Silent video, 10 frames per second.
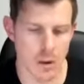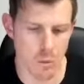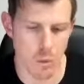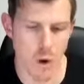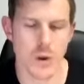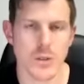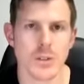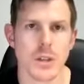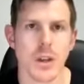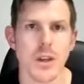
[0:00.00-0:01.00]
At
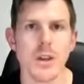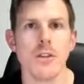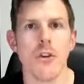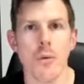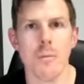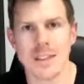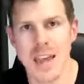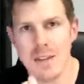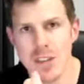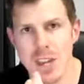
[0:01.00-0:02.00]
worst, you fall back to
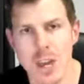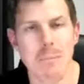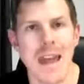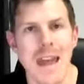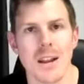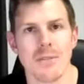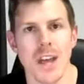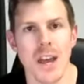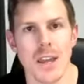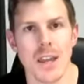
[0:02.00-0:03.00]
having a competitive
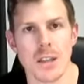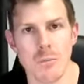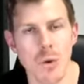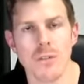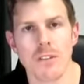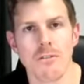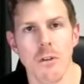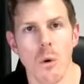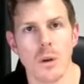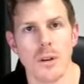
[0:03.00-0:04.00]
day. You're moving
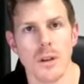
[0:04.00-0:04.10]
forward.